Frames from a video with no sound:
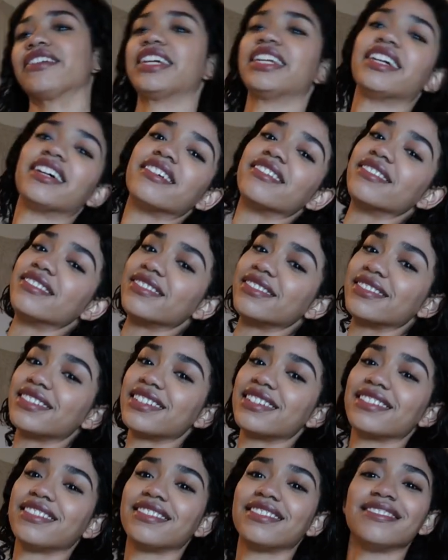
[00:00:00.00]
right now.
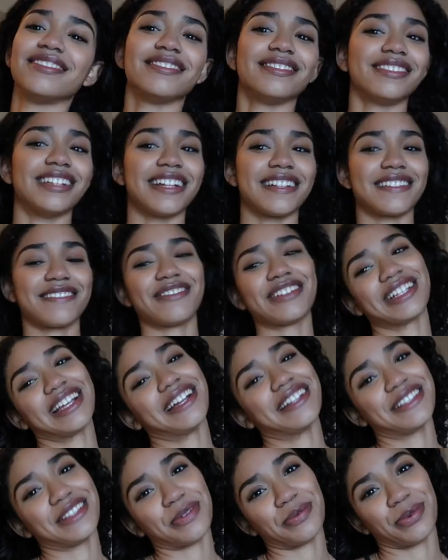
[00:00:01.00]
That's
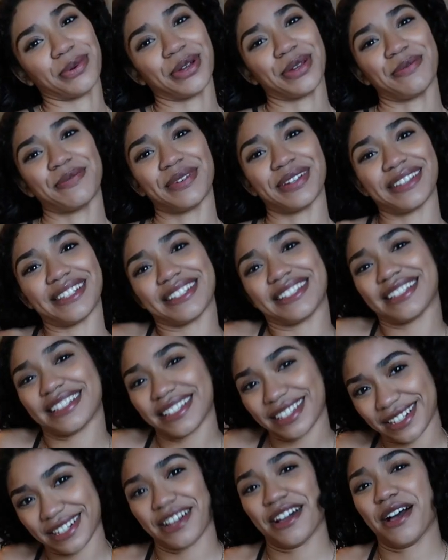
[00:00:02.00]
besides the point, but this is
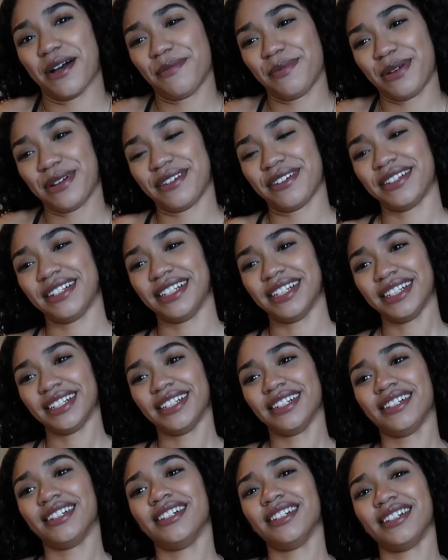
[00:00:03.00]
the top.
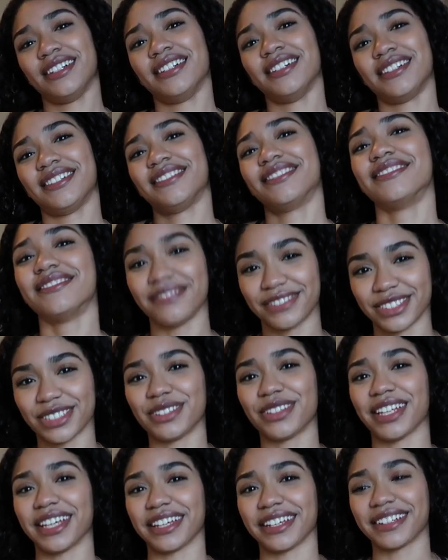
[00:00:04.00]
What
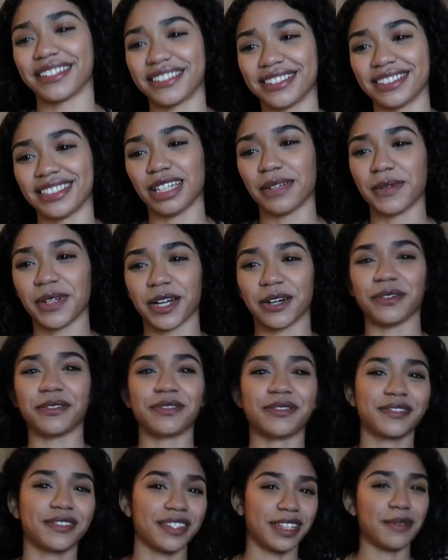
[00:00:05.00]
you think? Let me know
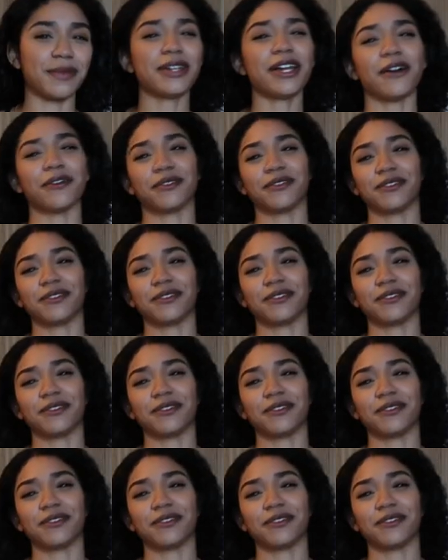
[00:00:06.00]
in the